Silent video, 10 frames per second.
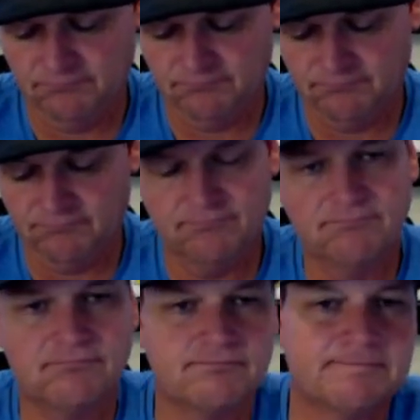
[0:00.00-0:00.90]

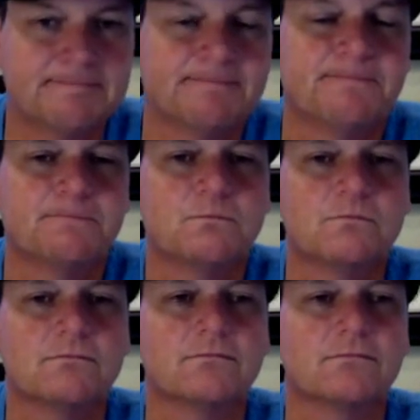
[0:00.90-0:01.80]

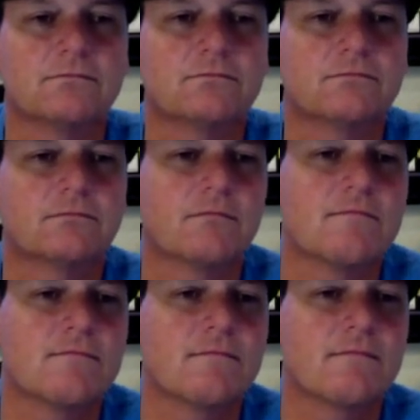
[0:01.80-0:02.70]

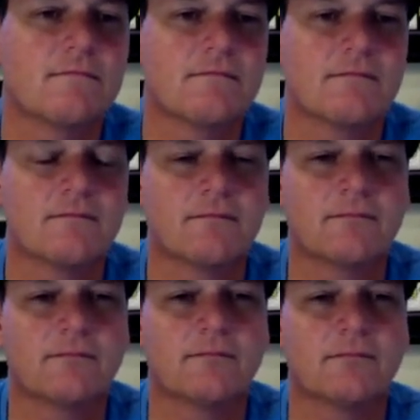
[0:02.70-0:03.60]

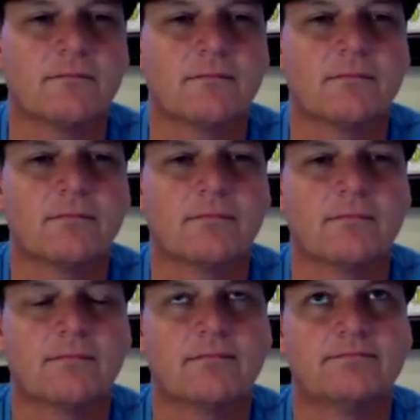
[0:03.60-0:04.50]
This person isn't speaking.